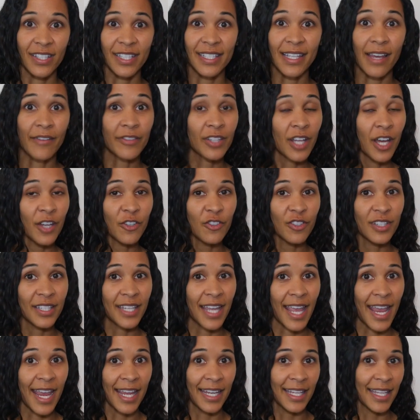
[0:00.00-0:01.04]

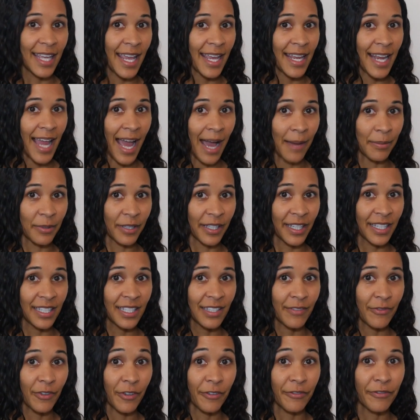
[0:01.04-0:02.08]
788
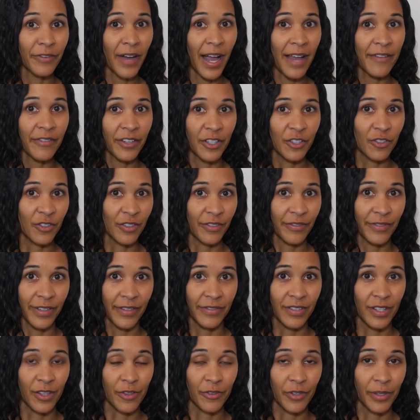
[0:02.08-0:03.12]
applicants for
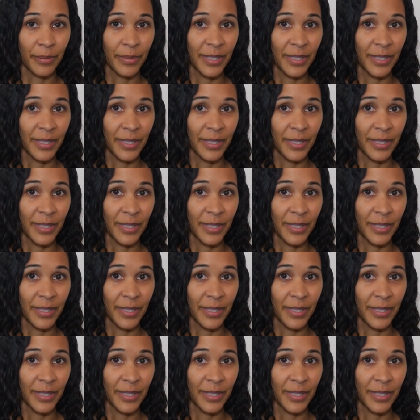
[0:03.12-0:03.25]
553